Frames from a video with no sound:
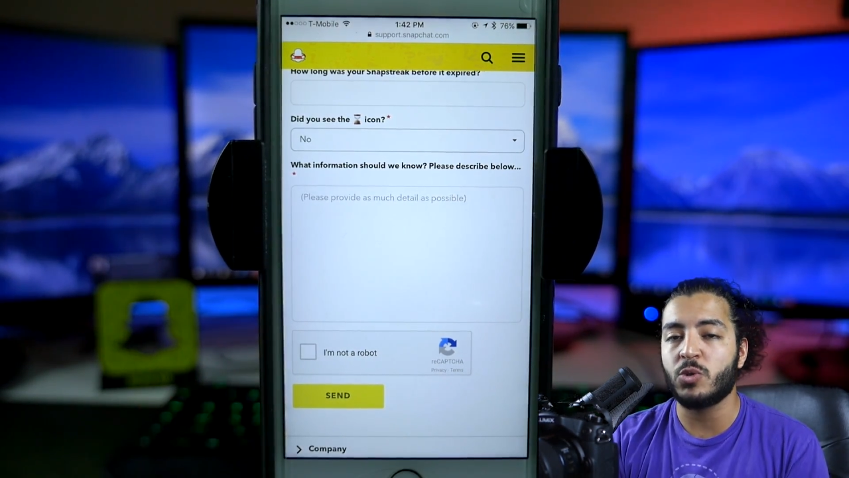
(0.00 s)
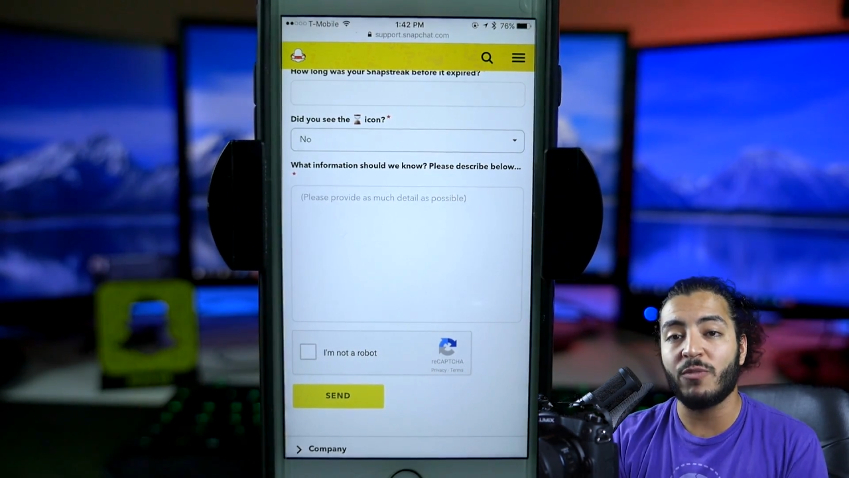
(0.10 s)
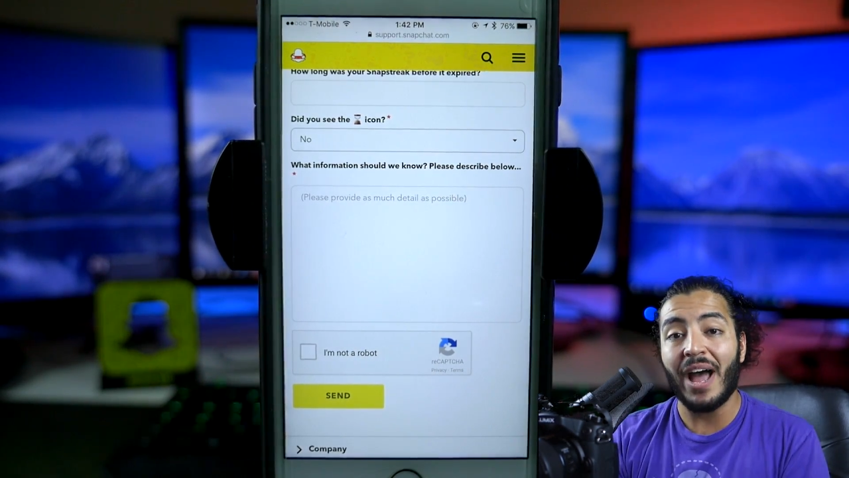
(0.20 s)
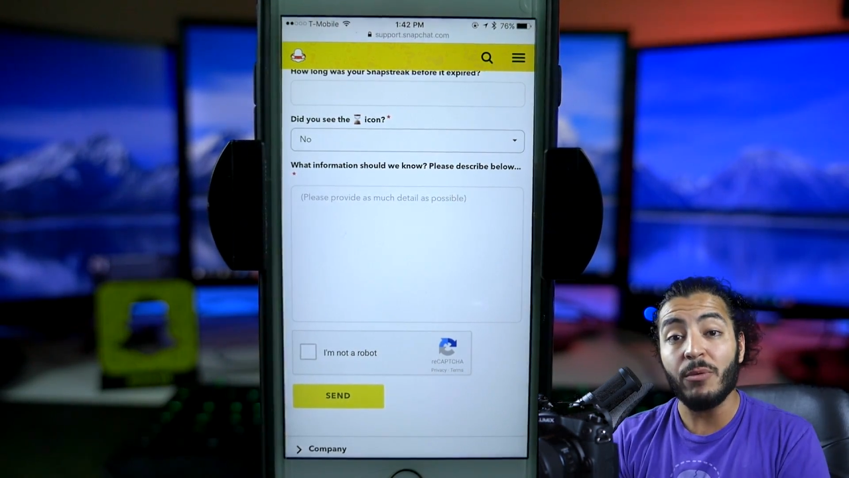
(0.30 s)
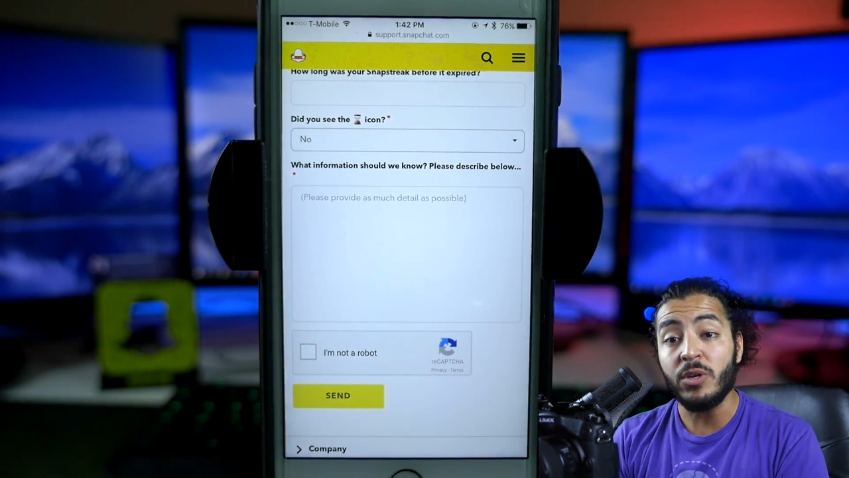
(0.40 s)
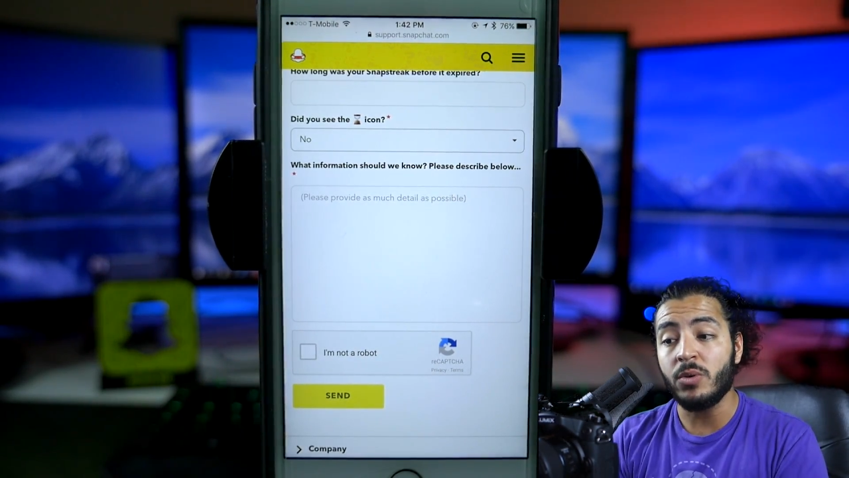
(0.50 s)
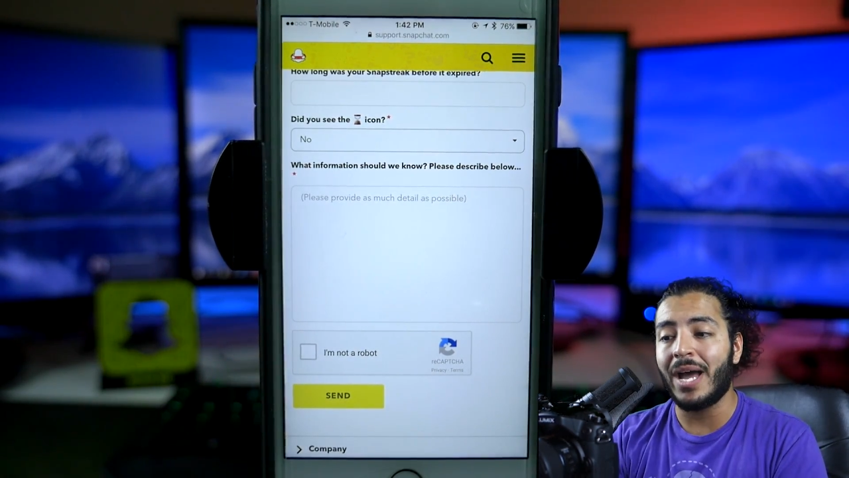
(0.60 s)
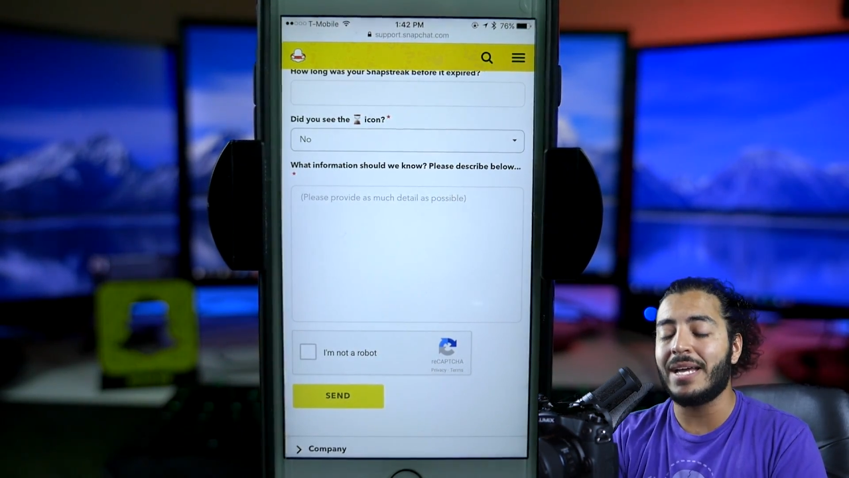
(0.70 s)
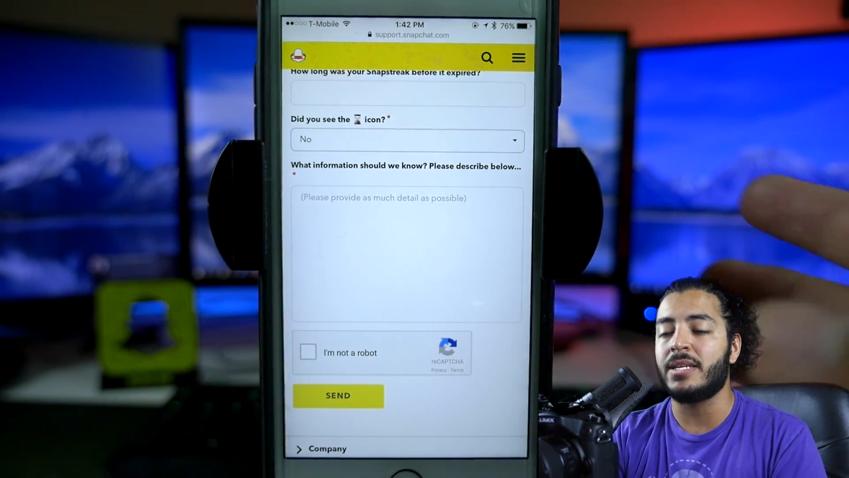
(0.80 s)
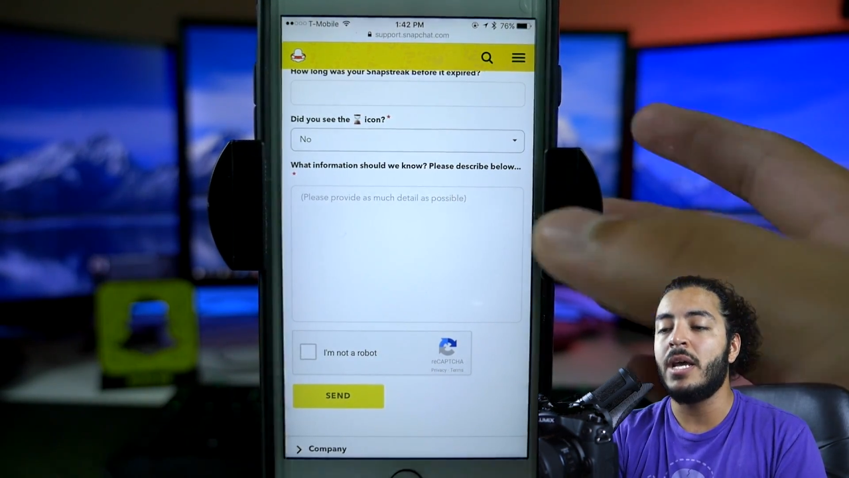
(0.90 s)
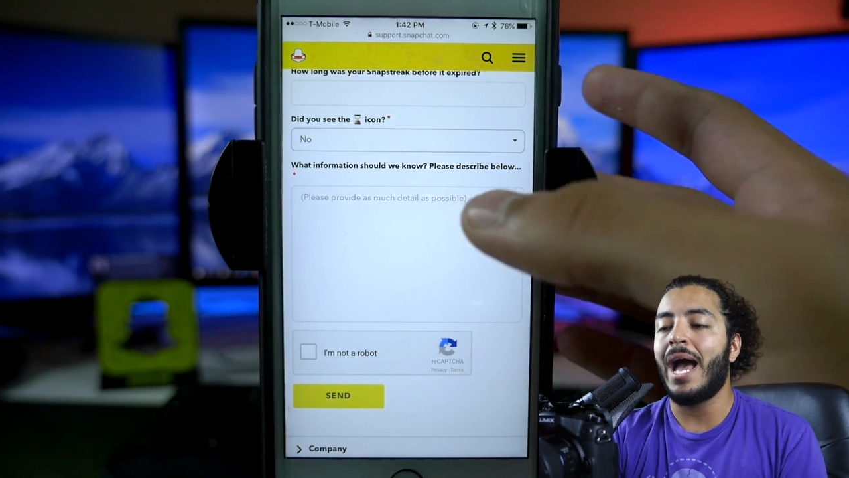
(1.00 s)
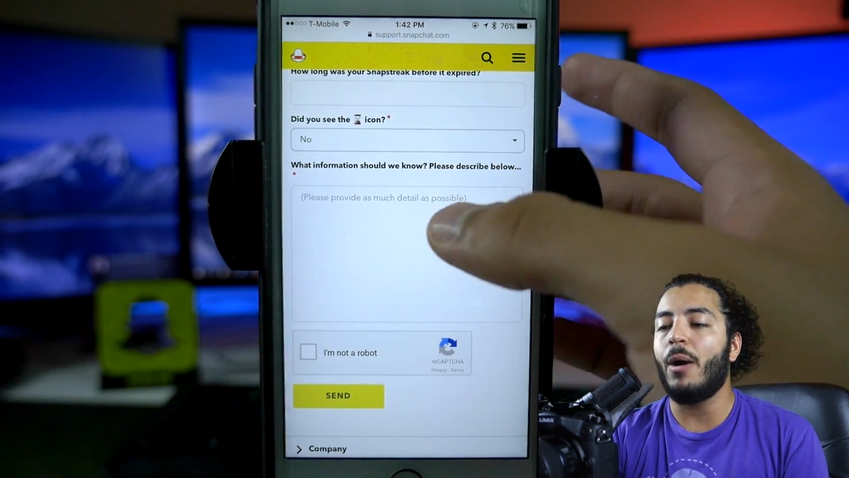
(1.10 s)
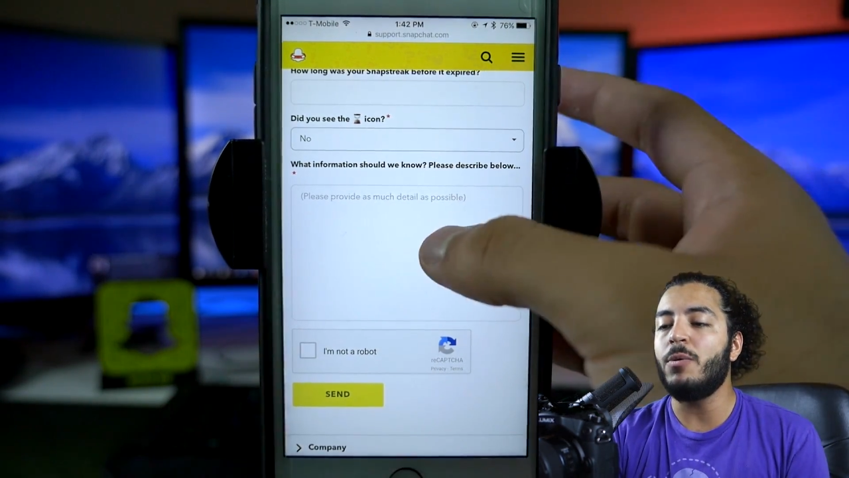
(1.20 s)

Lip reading: So if I were you guys, I